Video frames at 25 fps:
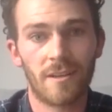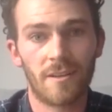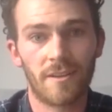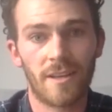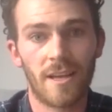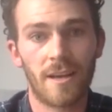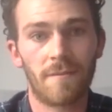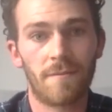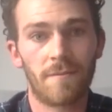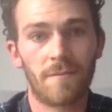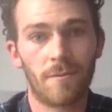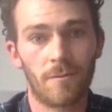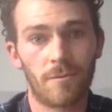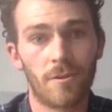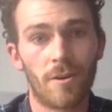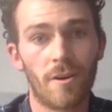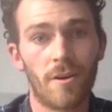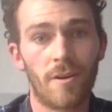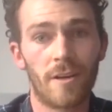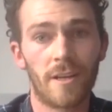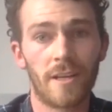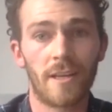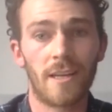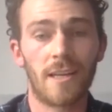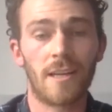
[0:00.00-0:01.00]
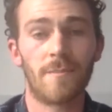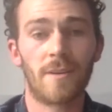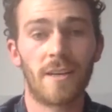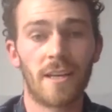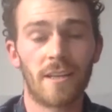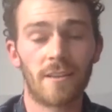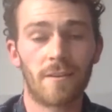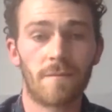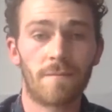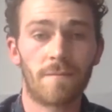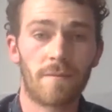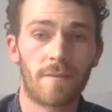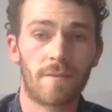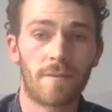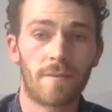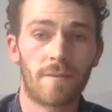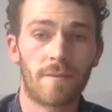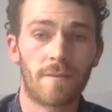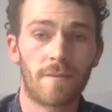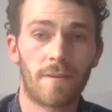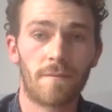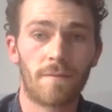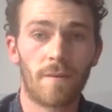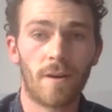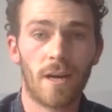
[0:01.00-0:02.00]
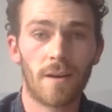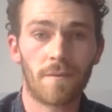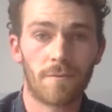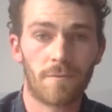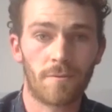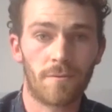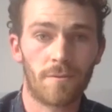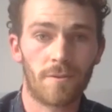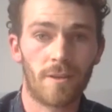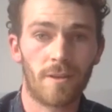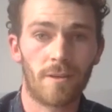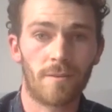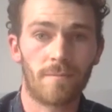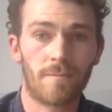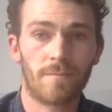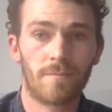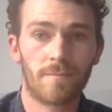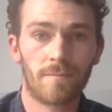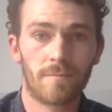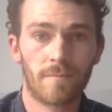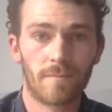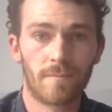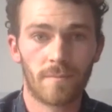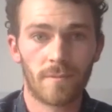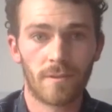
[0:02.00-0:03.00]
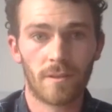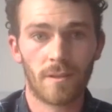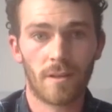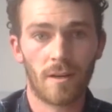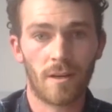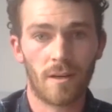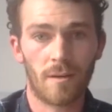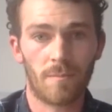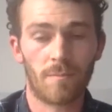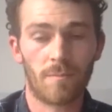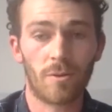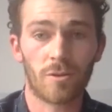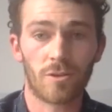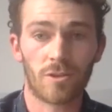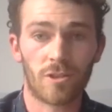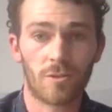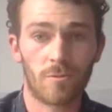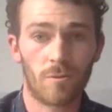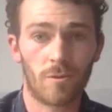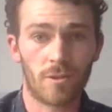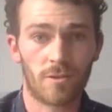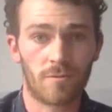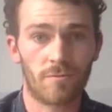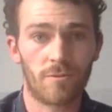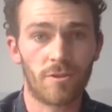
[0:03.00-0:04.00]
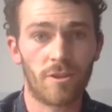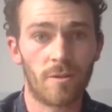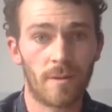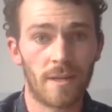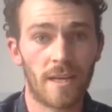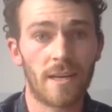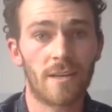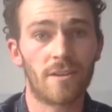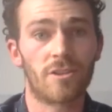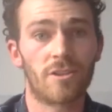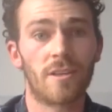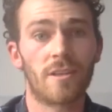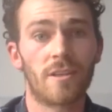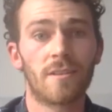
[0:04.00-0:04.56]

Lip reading: and therefore not only eliminate the 55 through the push towards renewable energy,